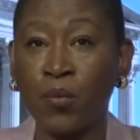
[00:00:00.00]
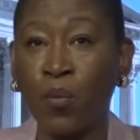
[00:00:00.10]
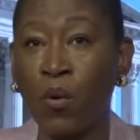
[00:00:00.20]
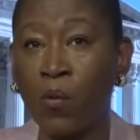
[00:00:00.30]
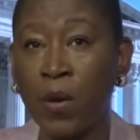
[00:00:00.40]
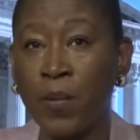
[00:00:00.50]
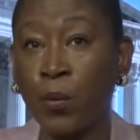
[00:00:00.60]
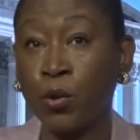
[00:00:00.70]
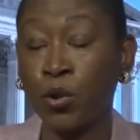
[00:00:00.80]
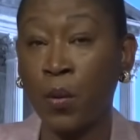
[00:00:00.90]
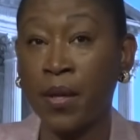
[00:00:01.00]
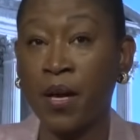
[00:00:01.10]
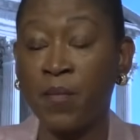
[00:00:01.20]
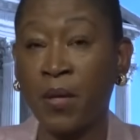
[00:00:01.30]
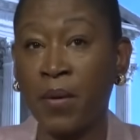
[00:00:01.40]
Poor women were showing
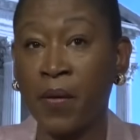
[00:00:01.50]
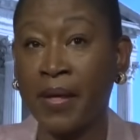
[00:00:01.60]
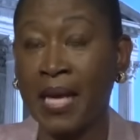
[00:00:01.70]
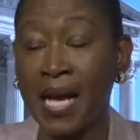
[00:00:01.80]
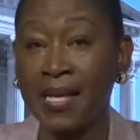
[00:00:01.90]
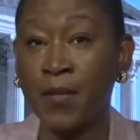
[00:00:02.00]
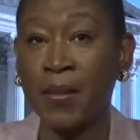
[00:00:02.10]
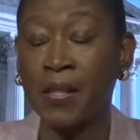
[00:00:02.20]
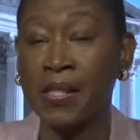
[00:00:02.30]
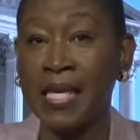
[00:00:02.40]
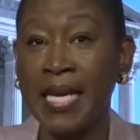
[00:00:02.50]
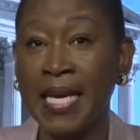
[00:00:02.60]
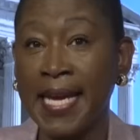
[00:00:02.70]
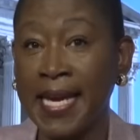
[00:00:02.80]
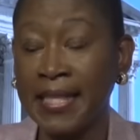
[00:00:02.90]
up at American hospitals
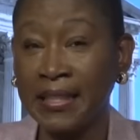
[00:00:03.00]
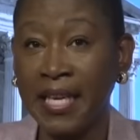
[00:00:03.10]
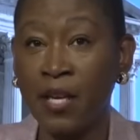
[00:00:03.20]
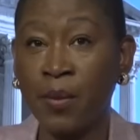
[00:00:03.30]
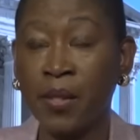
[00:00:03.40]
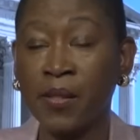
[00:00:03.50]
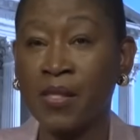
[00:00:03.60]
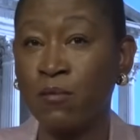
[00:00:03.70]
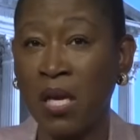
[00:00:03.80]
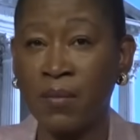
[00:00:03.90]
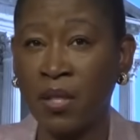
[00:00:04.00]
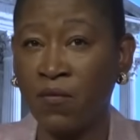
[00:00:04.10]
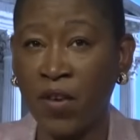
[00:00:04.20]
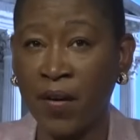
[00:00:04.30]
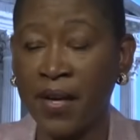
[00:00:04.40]
in labor, sometimes in
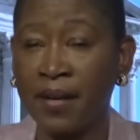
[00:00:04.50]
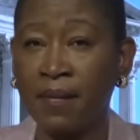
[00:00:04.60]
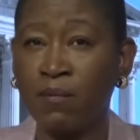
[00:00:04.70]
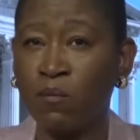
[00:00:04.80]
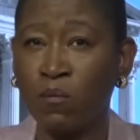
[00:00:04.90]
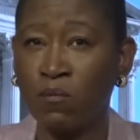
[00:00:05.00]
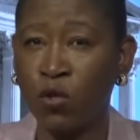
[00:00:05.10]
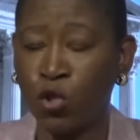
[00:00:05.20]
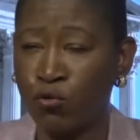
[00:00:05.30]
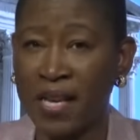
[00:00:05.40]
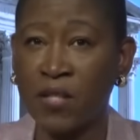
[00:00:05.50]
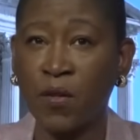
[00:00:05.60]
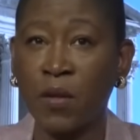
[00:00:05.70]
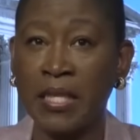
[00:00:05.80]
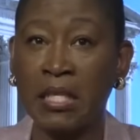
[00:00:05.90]
very
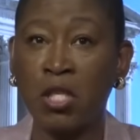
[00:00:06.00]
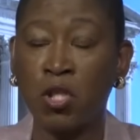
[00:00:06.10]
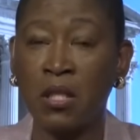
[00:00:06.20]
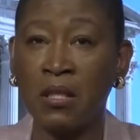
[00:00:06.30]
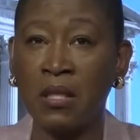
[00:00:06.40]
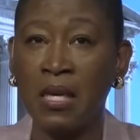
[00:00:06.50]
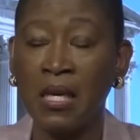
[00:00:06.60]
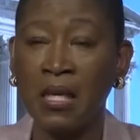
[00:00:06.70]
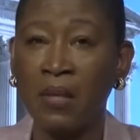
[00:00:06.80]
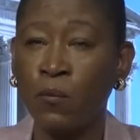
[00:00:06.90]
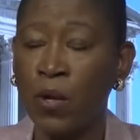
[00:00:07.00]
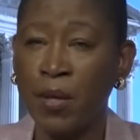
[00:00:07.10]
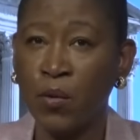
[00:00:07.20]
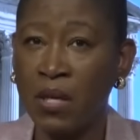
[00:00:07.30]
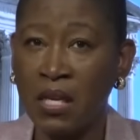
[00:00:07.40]
stressful conditions,
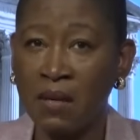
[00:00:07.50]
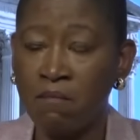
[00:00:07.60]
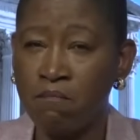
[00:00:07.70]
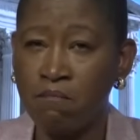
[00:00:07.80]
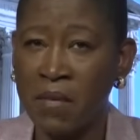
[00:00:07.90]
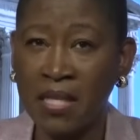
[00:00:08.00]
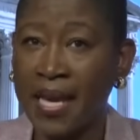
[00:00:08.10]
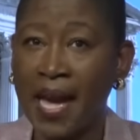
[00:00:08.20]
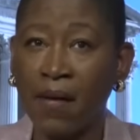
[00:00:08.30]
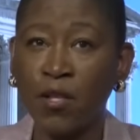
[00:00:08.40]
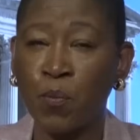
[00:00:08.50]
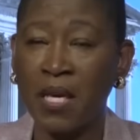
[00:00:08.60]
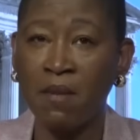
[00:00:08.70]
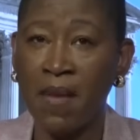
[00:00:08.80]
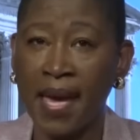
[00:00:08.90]
women who needed miscarriage
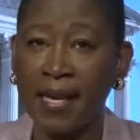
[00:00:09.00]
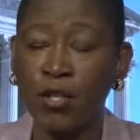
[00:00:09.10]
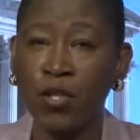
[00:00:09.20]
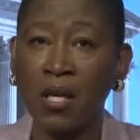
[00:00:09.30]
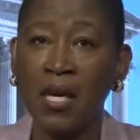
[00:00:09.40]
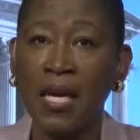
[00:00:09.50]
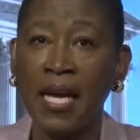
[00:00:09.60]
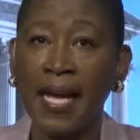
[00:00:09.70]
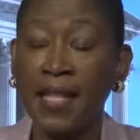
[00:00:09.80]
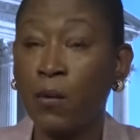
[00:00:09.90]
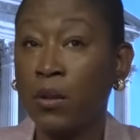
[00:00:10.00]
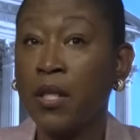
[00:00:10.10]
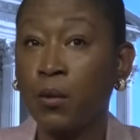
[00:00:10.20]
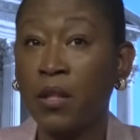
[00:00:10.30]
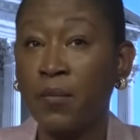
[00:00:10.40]
being managed. And they were
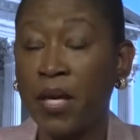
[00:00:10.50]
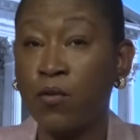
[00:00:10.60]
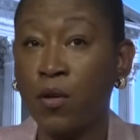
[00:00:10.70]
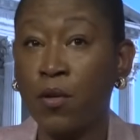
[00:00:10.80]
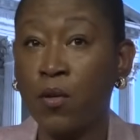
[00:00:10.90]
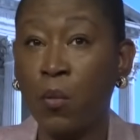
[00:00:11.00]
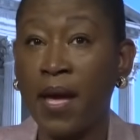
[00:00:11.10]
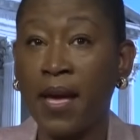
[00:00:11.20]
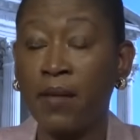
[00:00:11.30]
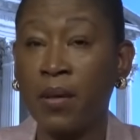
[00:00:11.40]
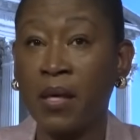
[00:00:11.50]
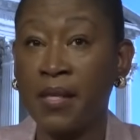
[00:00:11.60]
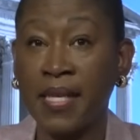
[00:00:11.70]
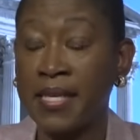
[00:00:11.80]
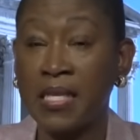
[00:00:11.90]
literally being turned away
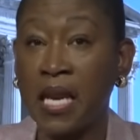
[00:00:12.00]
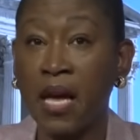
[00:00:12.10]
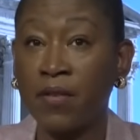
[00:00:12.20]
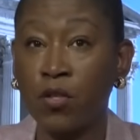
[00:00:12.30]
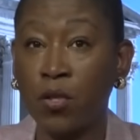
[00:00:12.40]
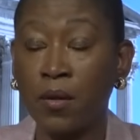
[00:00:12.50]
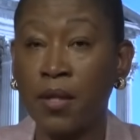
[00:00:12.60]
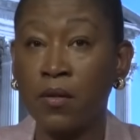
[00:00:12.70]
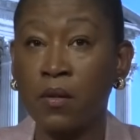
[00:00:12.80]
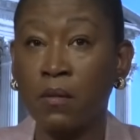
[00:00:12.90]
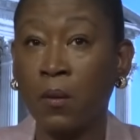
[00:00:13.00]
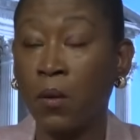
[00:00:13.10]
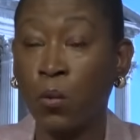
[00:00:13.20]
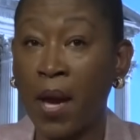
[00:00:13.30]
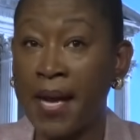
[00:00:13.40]
because they didn't have insurance or
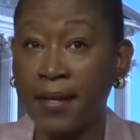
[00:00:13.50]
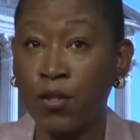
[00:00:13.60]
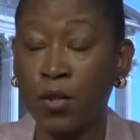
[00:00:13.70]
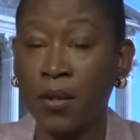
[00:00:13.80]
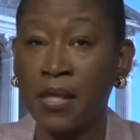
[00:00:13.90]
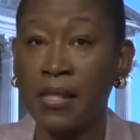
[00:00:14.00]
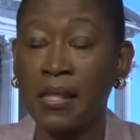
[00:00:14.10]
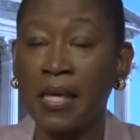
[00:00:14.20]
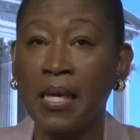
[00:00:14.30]
the right insurance.